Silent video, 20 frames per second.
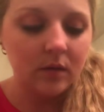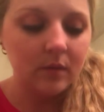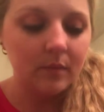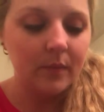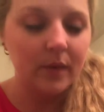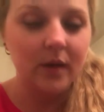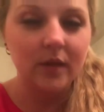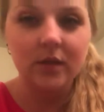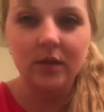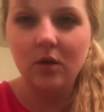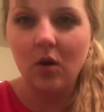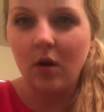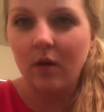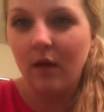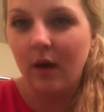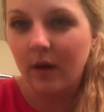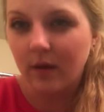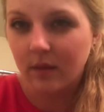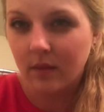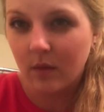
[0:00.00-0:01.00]
but it's not
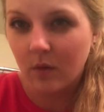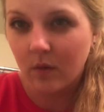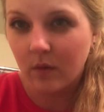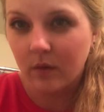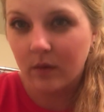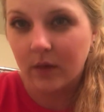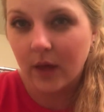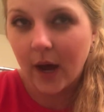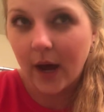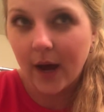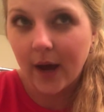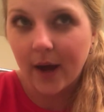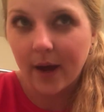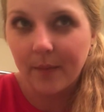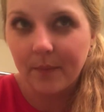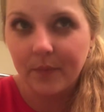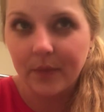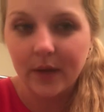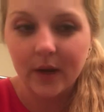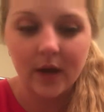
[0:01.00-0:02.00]
like the
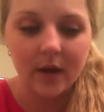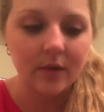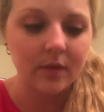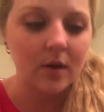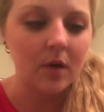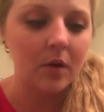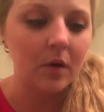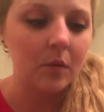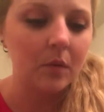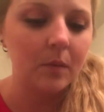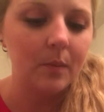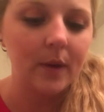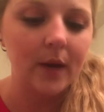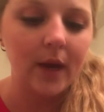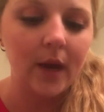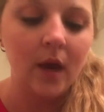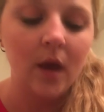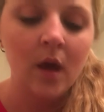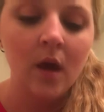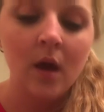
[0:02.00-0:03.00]
hype that I thought it would
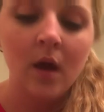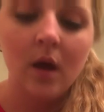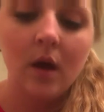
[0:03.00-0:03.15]
be.